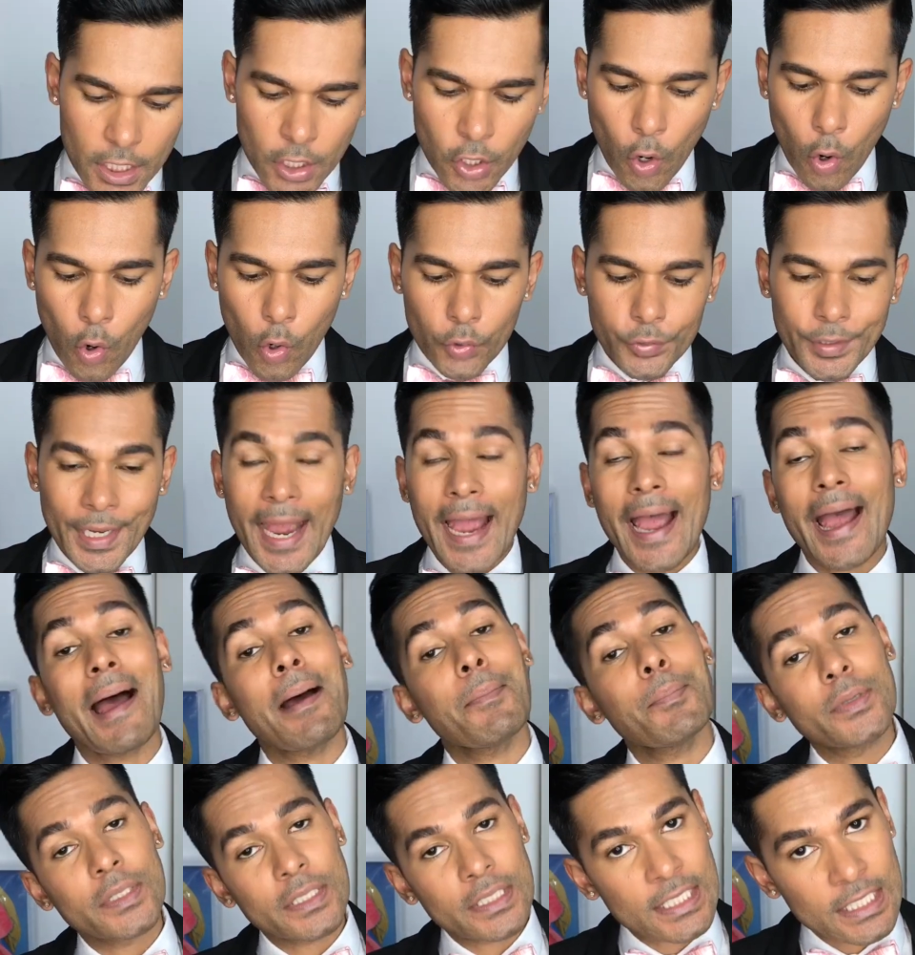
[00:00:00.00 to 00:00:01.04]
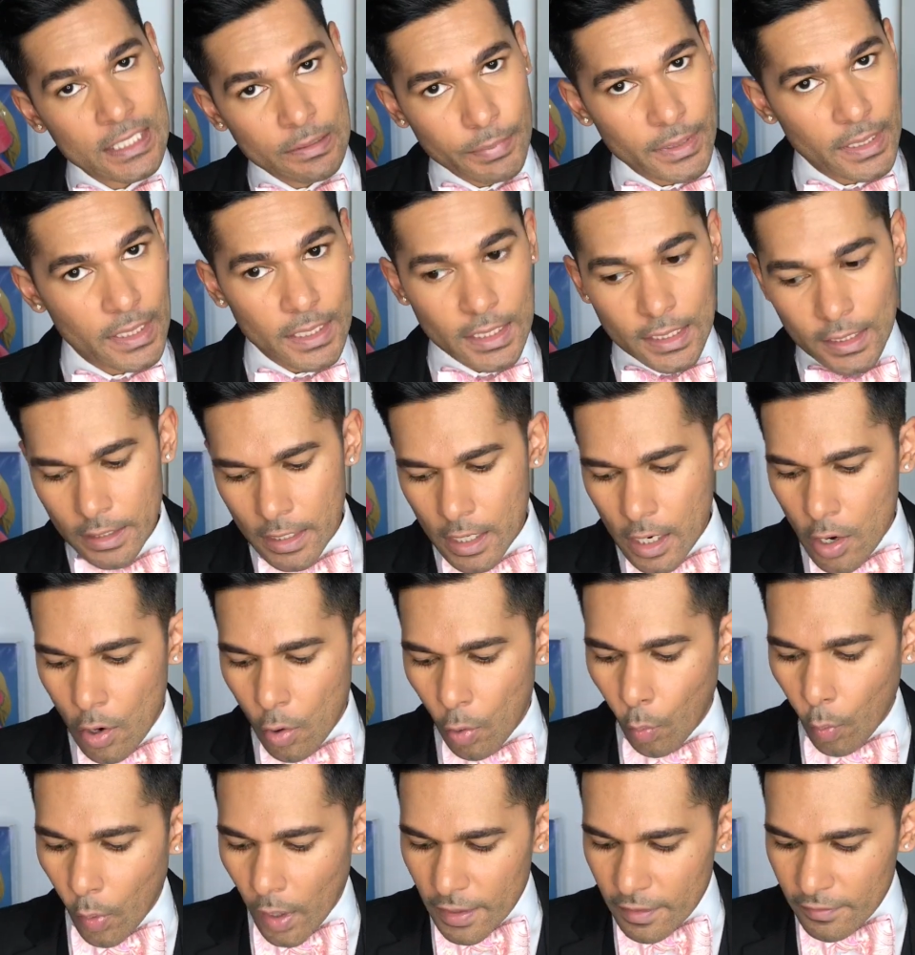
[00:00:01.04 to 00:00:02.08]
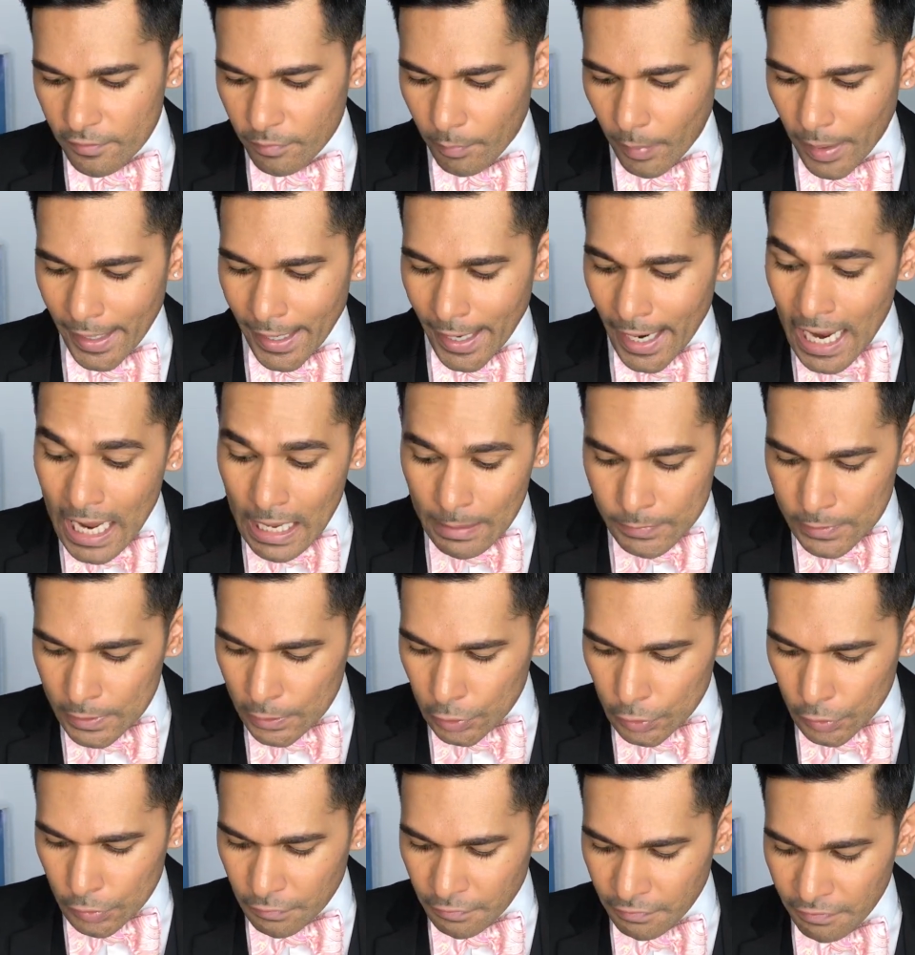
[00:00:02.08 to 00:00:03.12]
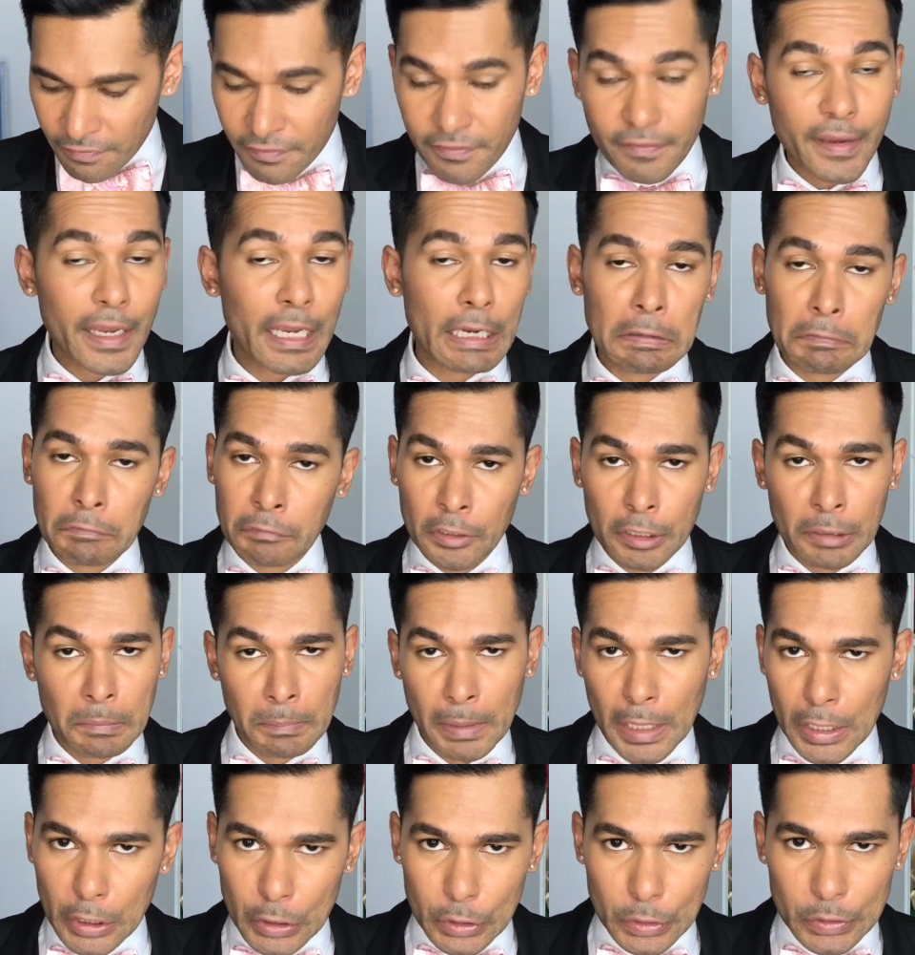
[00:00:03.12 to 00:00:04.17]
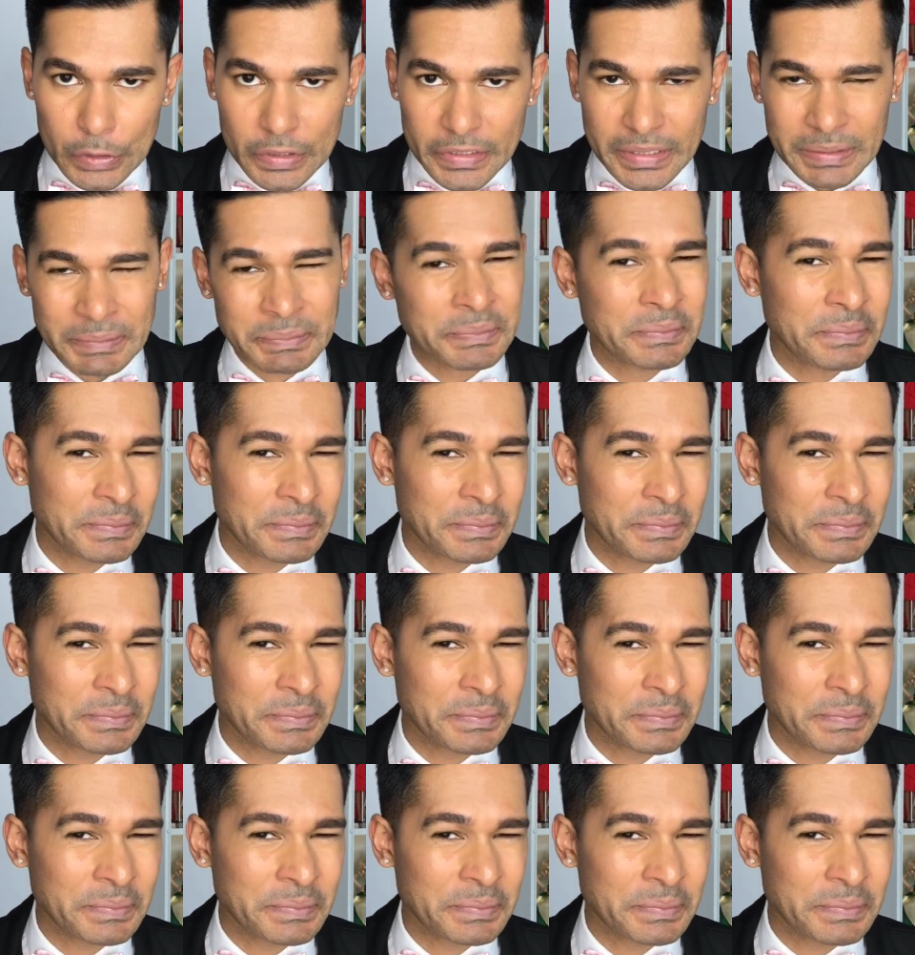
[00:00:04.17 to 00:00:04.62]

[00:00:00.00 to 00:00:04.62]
Gold happens to be one of my absolute favorite metals.